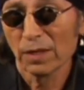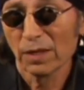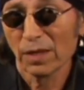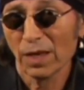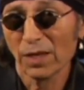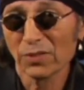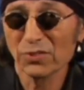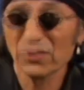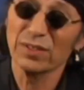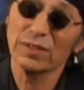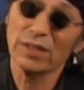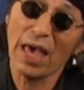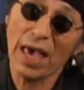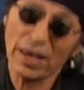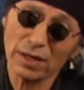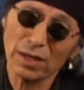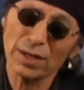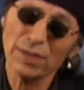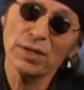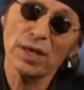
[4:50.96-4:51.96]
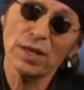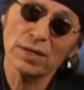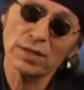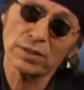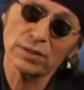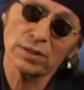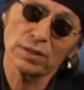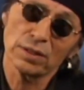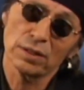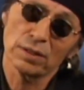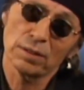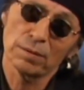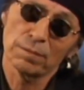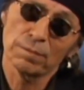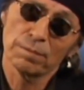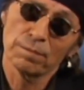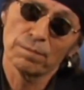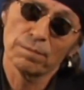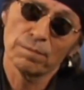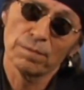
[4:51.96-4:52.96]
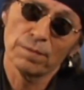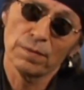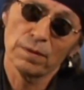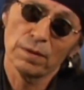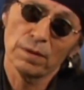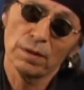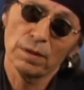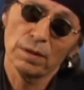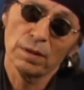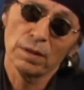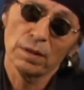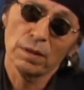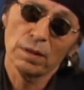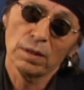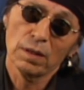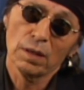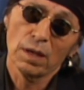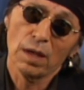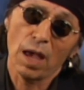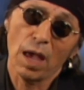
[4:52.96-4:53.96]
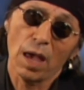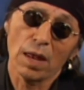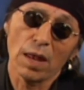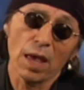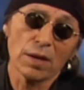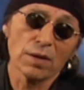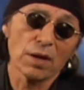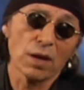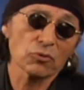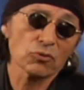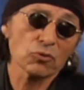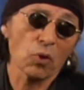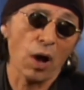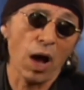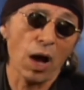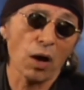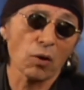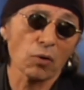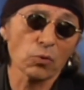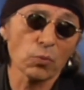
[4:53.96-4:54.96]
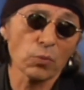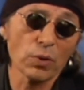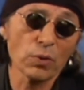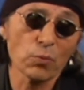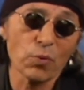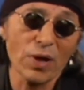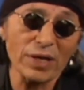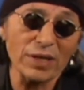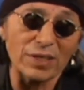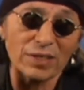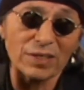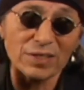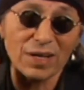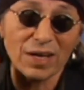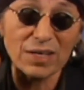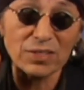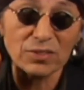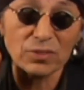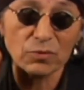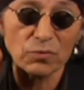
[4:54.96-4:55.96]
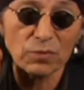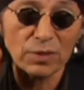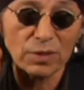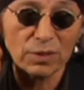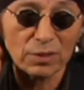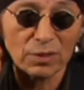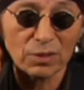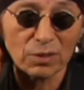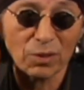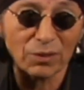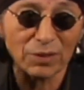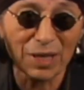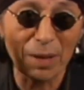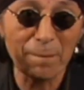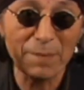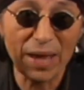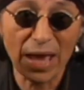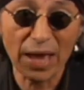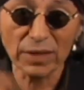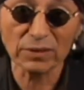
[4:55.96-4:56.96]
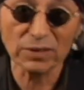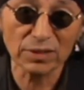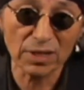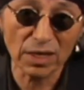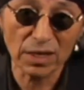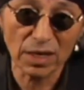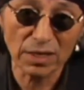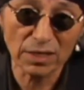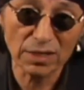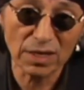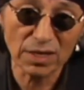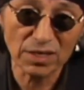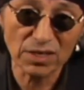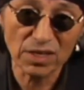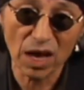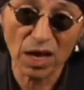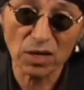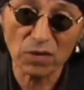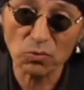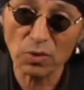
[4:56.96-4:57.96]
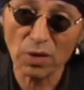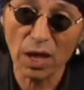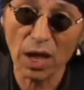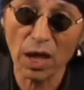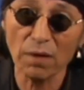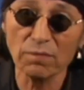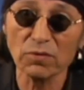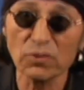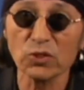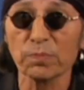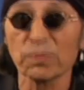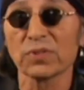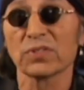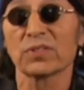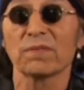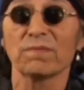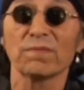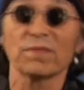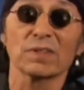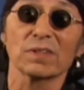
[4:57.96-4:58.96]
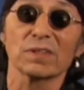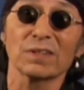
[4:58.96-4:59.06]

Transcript: is in that identity. And, and now, so how do we recognize and re, you know get back to that identity? I don't have a specific,